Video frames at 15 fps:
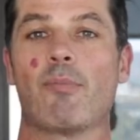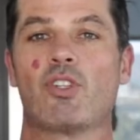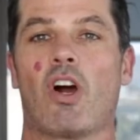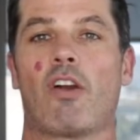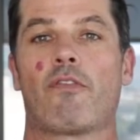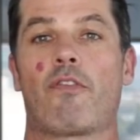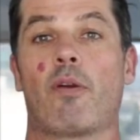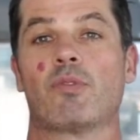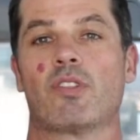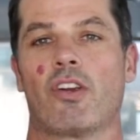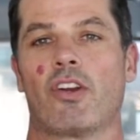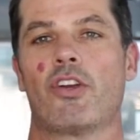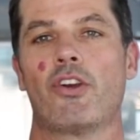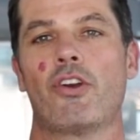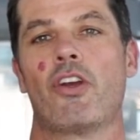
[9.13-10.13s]
John from
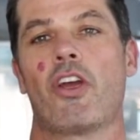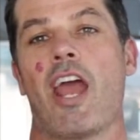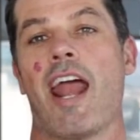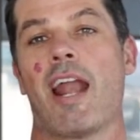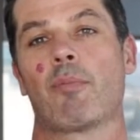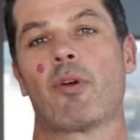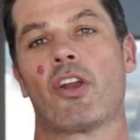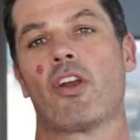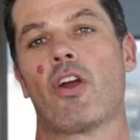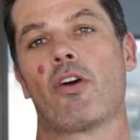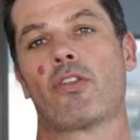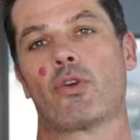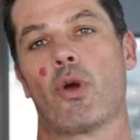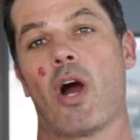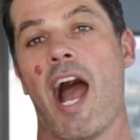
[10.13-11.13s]
Zonguru, and I'm gonna go
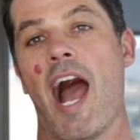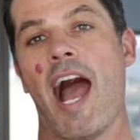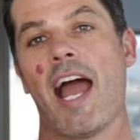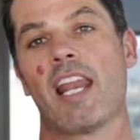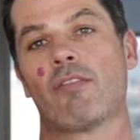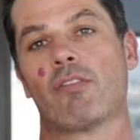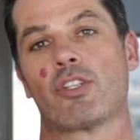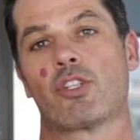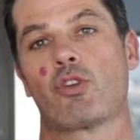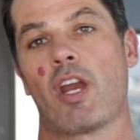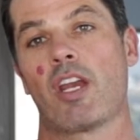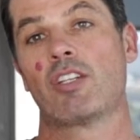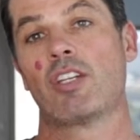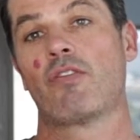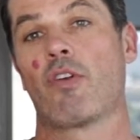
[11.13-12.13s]
through a high-level
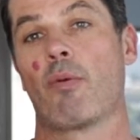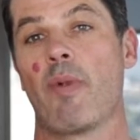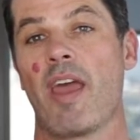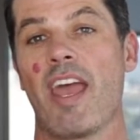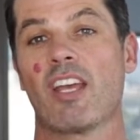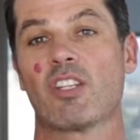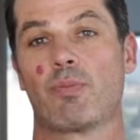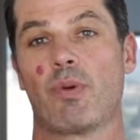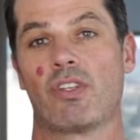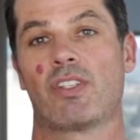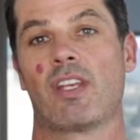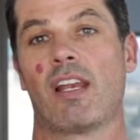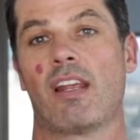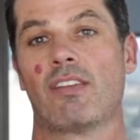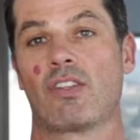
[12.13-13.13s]
strategy from expert
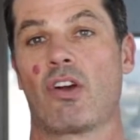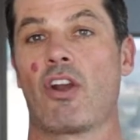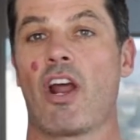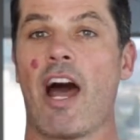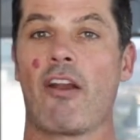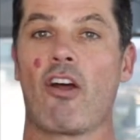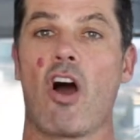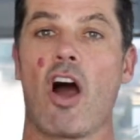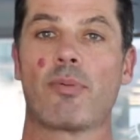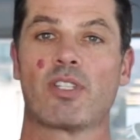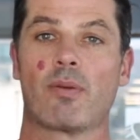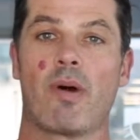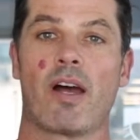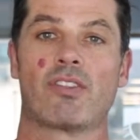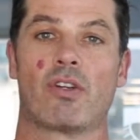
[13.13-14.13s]
sellers on how to
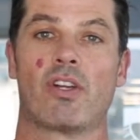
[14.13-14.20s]
optimize your